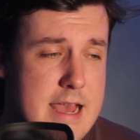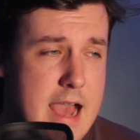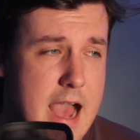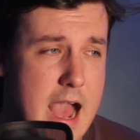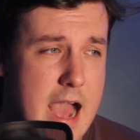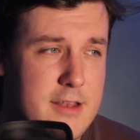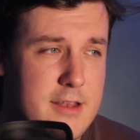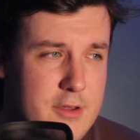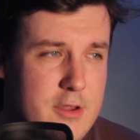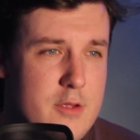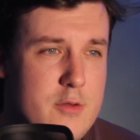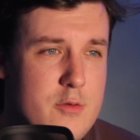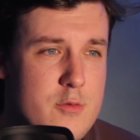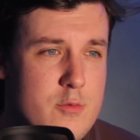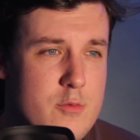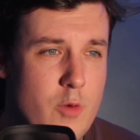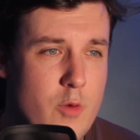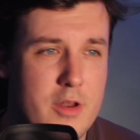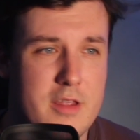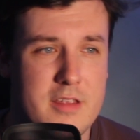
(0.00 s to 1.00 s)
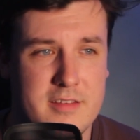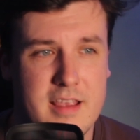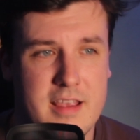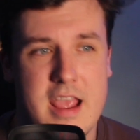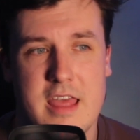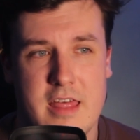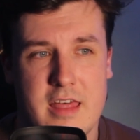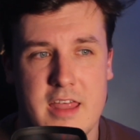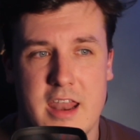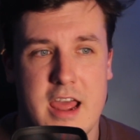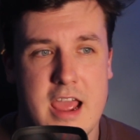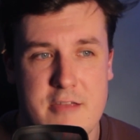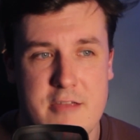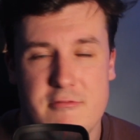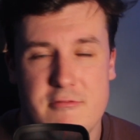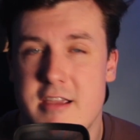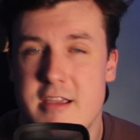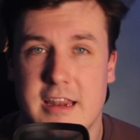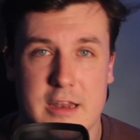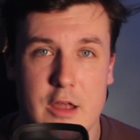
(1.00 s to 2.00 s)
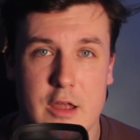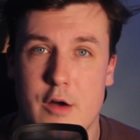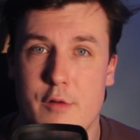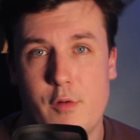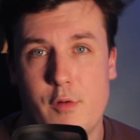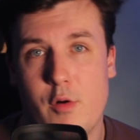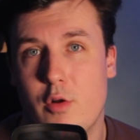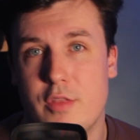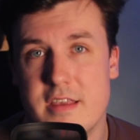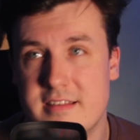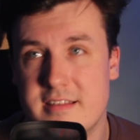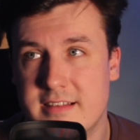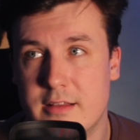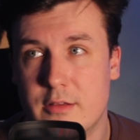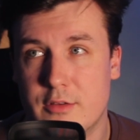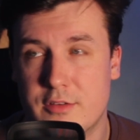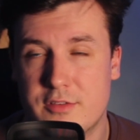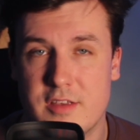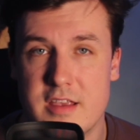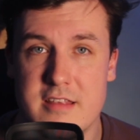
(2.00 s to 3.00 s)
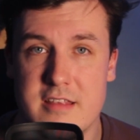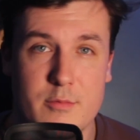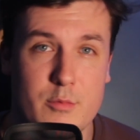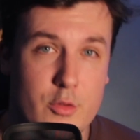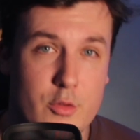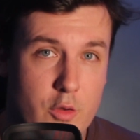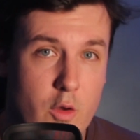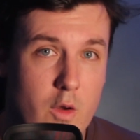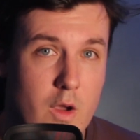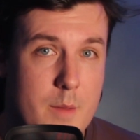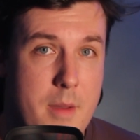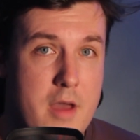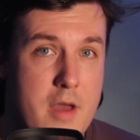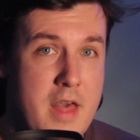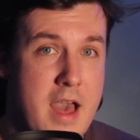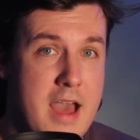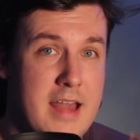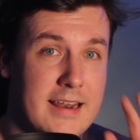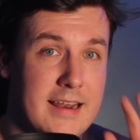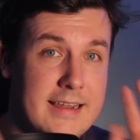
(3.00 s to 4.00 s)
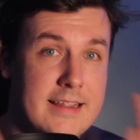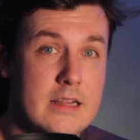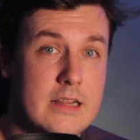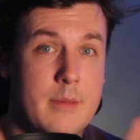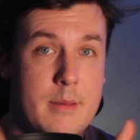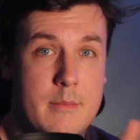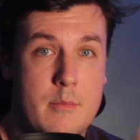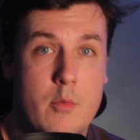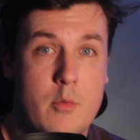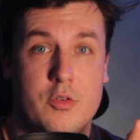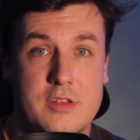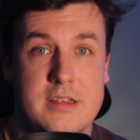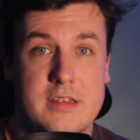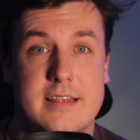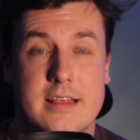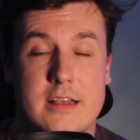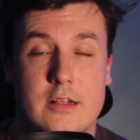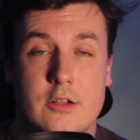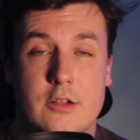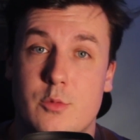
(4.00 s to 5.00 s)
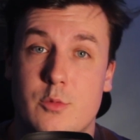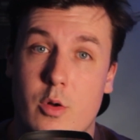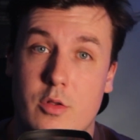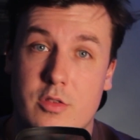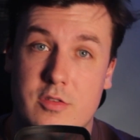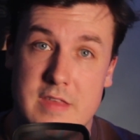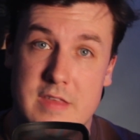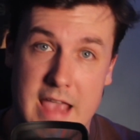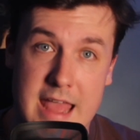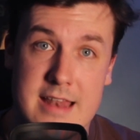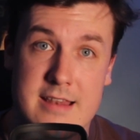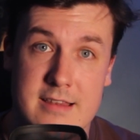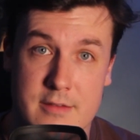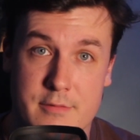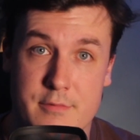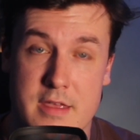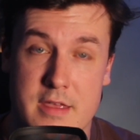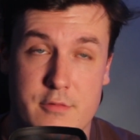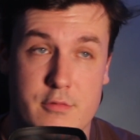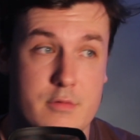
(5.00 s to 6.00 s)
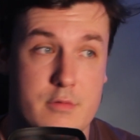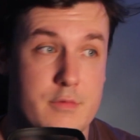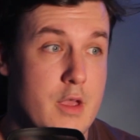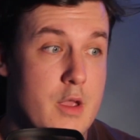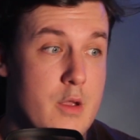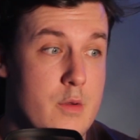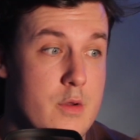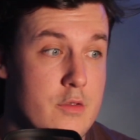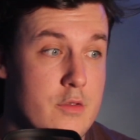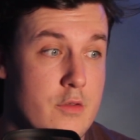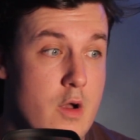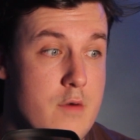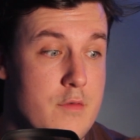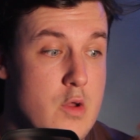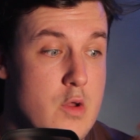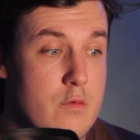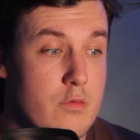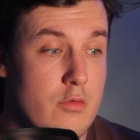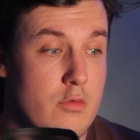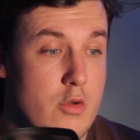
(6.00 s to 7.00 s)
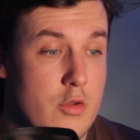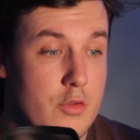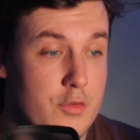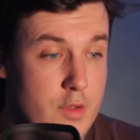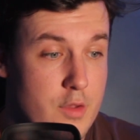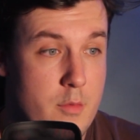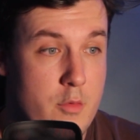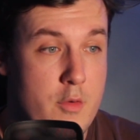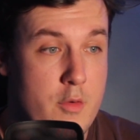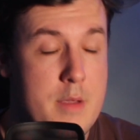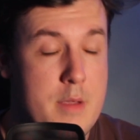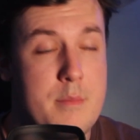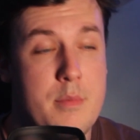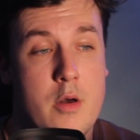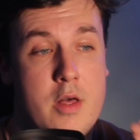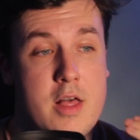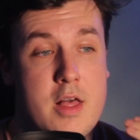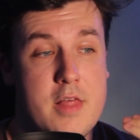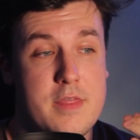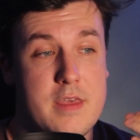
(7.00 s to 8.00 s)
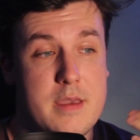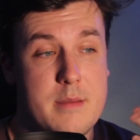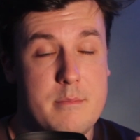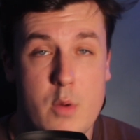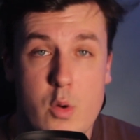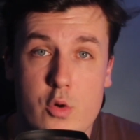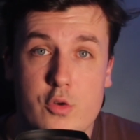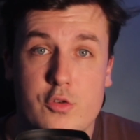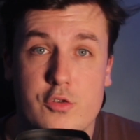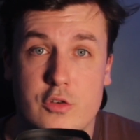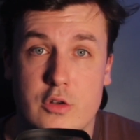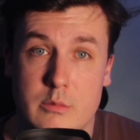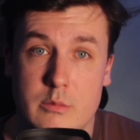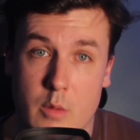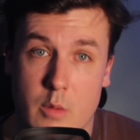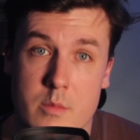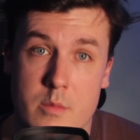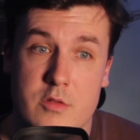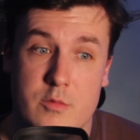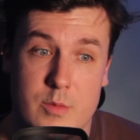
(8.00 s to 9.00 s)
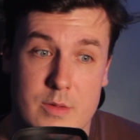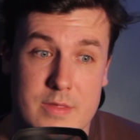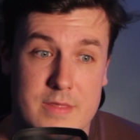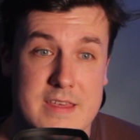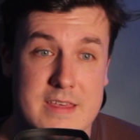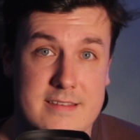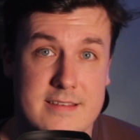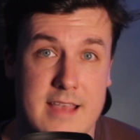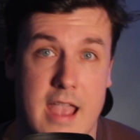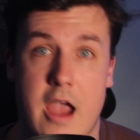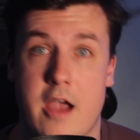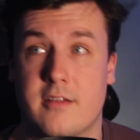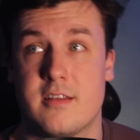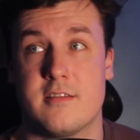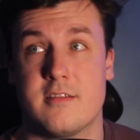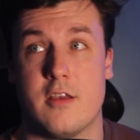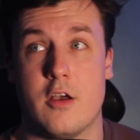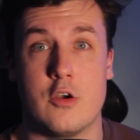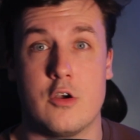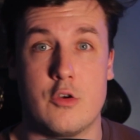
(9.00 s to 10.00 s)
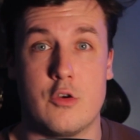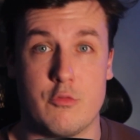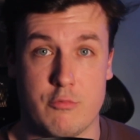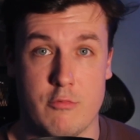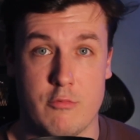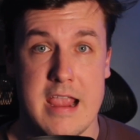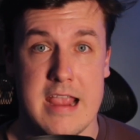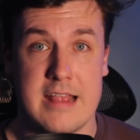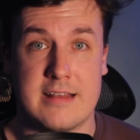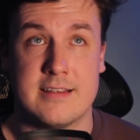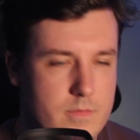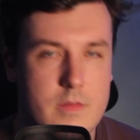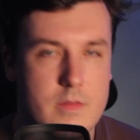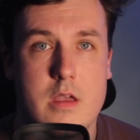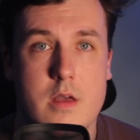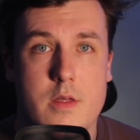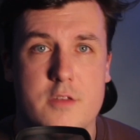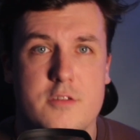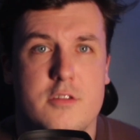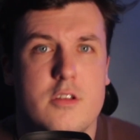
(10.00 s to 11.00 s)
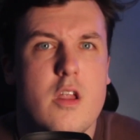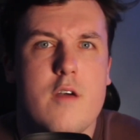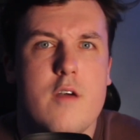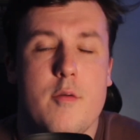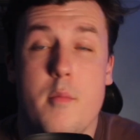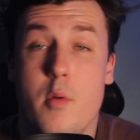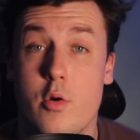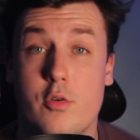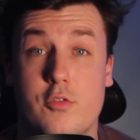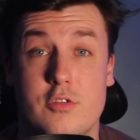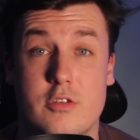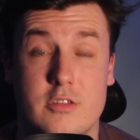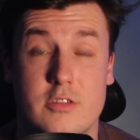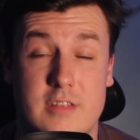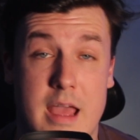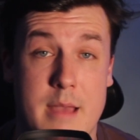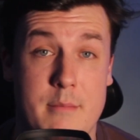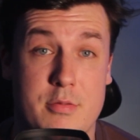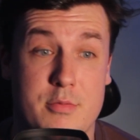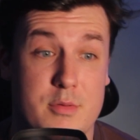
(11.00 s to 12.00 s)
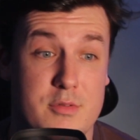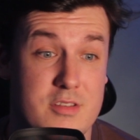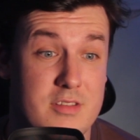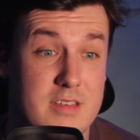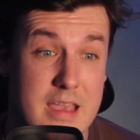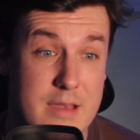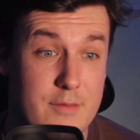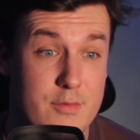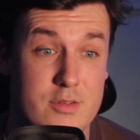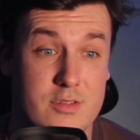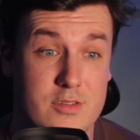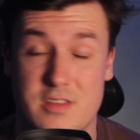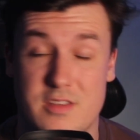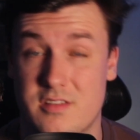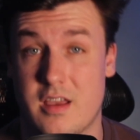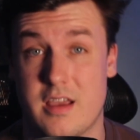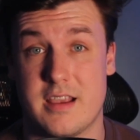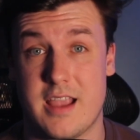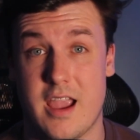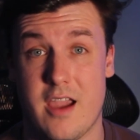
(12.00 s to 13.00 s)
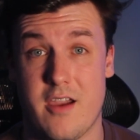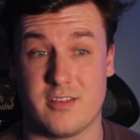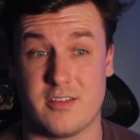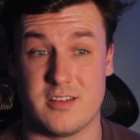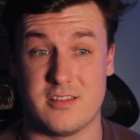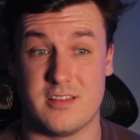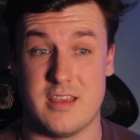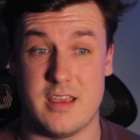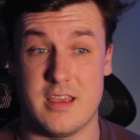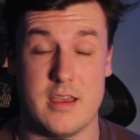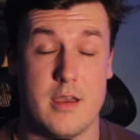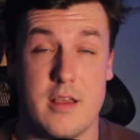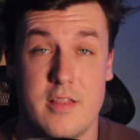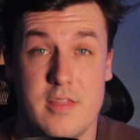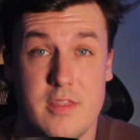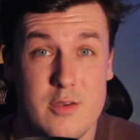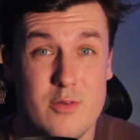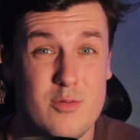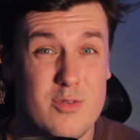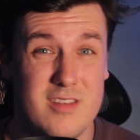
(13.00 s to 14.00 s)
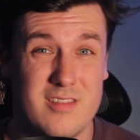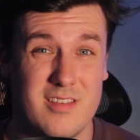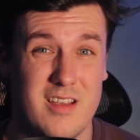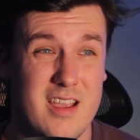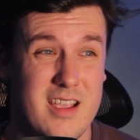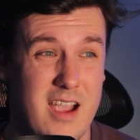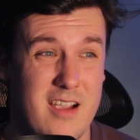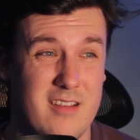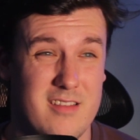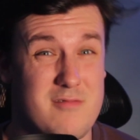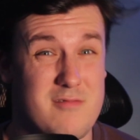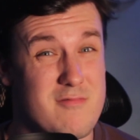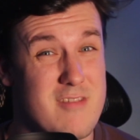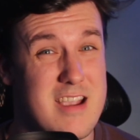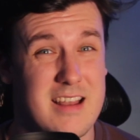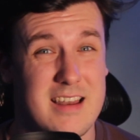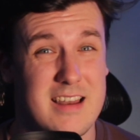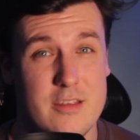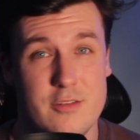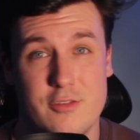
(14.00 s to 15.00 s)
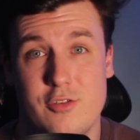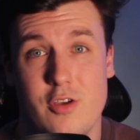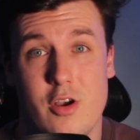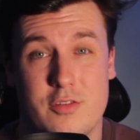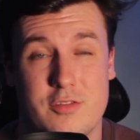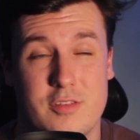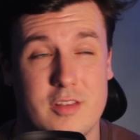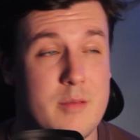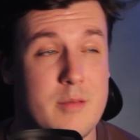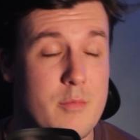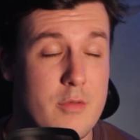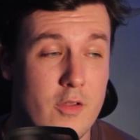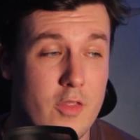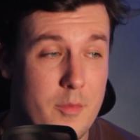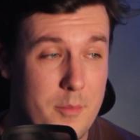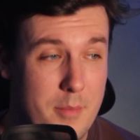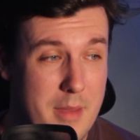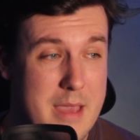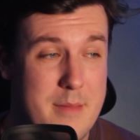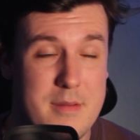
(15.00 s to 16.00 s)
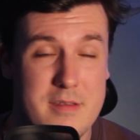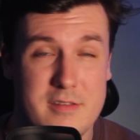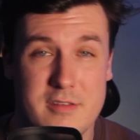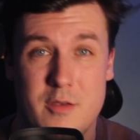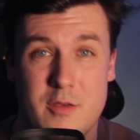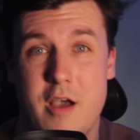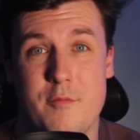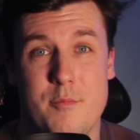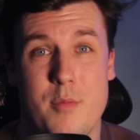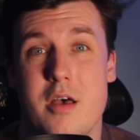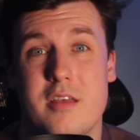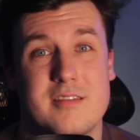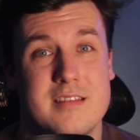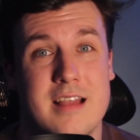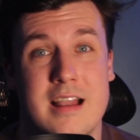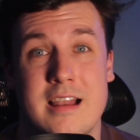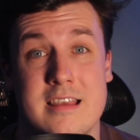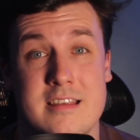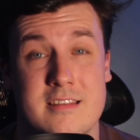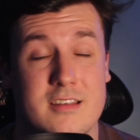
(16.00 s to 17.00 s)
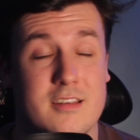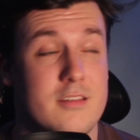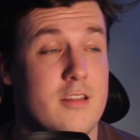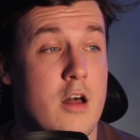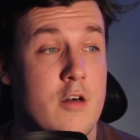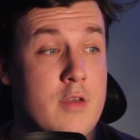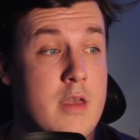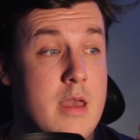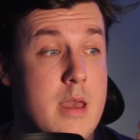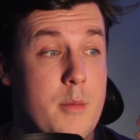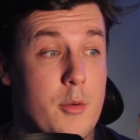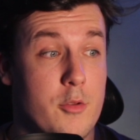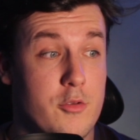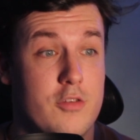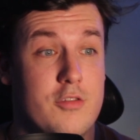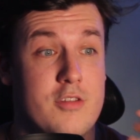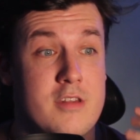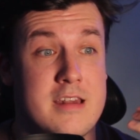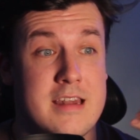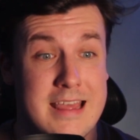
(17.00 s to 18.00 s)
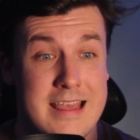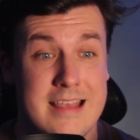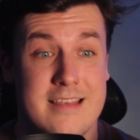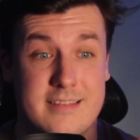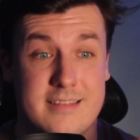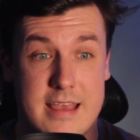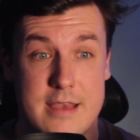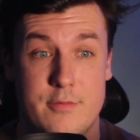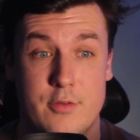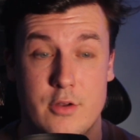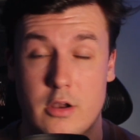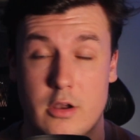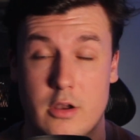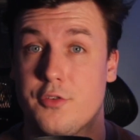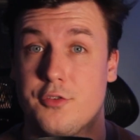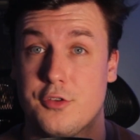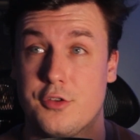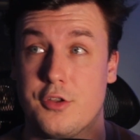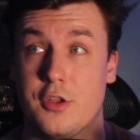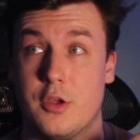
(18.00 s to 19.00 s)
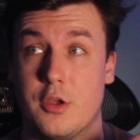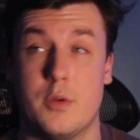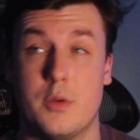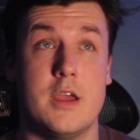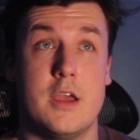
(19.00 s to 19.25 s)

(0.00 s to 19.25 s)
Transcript: I do want to say that I really love all these little scenes, and we'll talk about that in a little bit more detail towards the end of this review in sort of an overall summary, but the emotional moments with these characters are great. There's a lot of emotional depth which is given to the side characters here, and the only side character really is Jocelyn. We've got the babies who have personalities and stuff, but Jocelyn is given a lot to do.